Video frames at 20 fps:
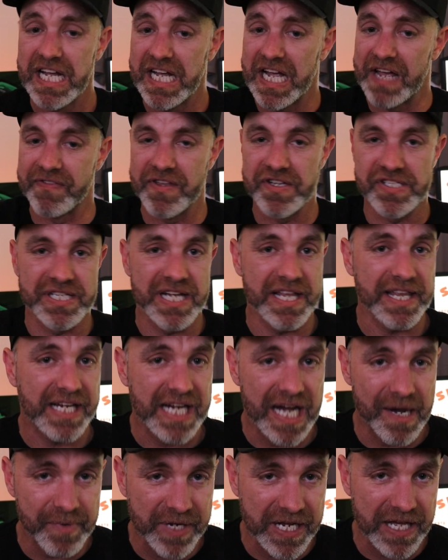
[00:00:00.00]
If there's another
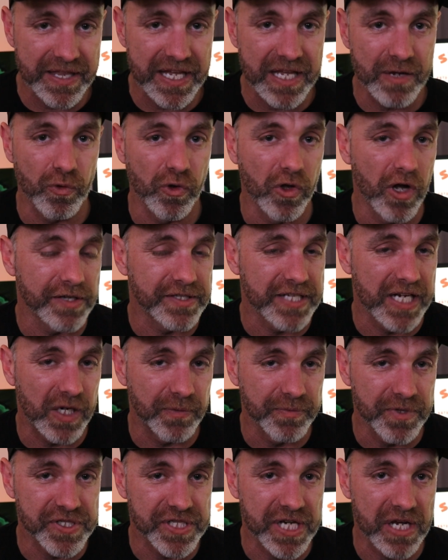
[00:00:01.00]
company out there that would like to
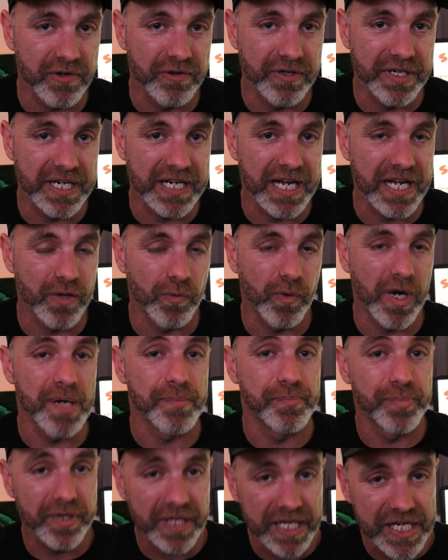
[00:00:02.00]
help the channel in any other way,
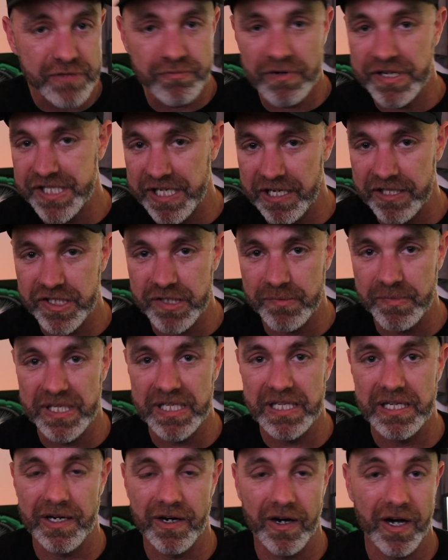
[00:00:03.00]
please reach out to
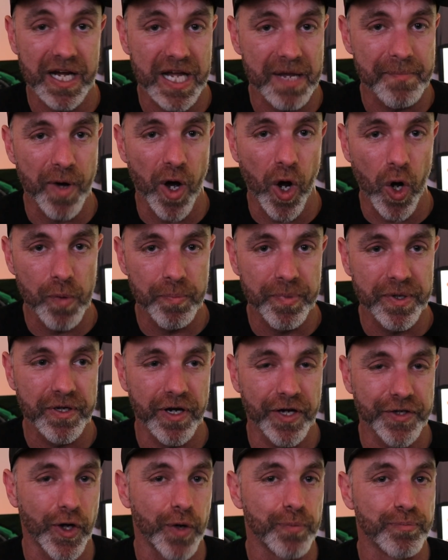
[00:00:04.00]
me. I am open.
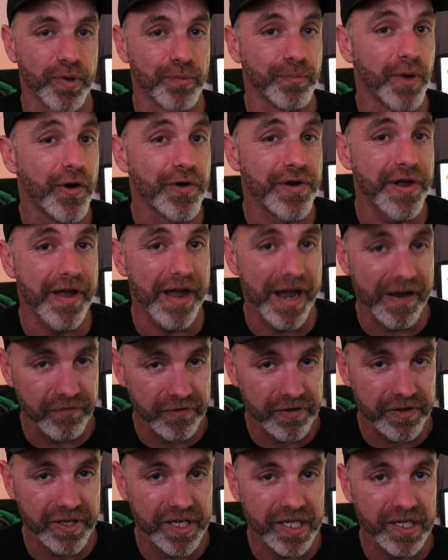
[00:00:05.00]
I don't promote
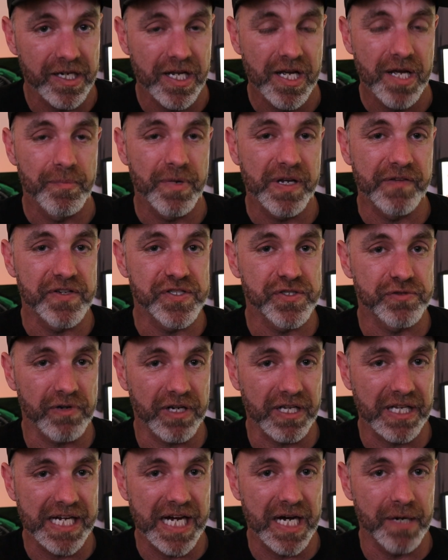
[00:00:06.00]
everything, but if it's
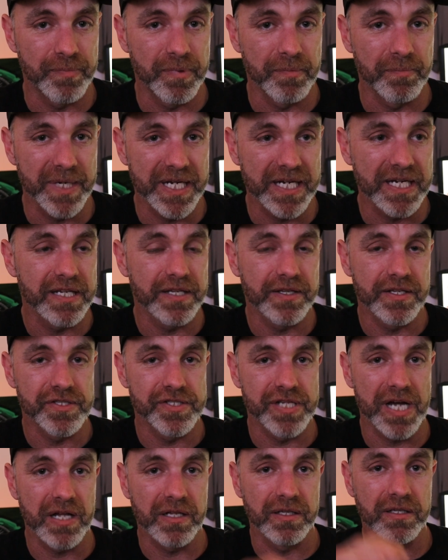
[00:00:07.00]
directly helping me, the
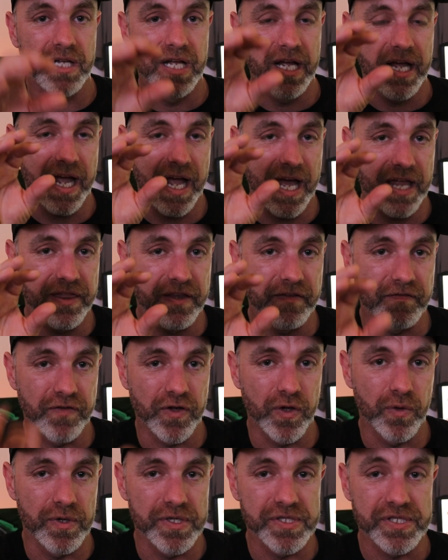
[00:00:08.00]
channel, and the
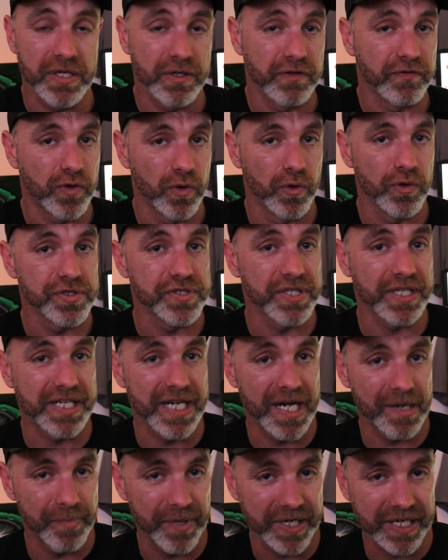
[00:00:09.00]
viewers, and of course the
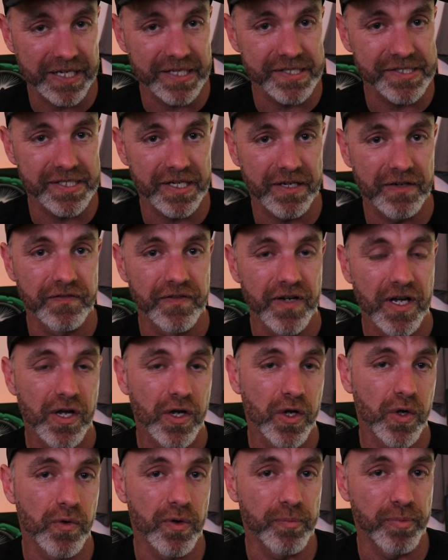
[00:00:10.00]
company itself
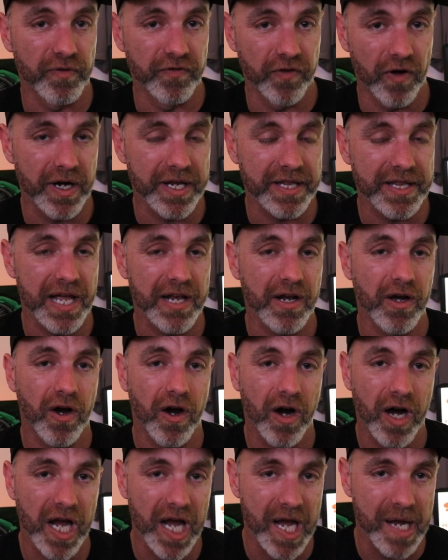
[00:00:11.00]
who are providing that,
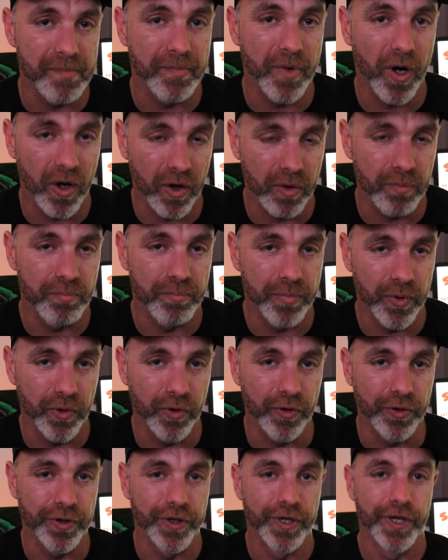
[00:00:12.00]
I am on
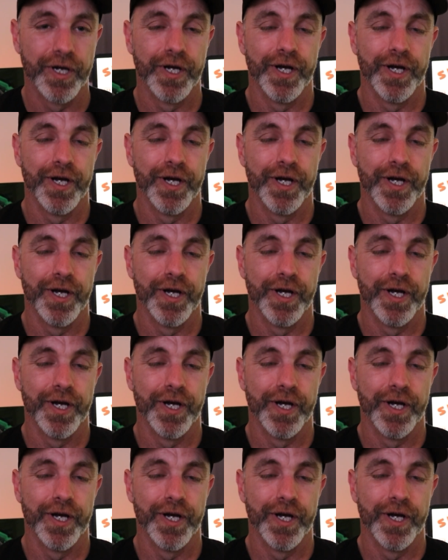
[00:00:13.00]
board.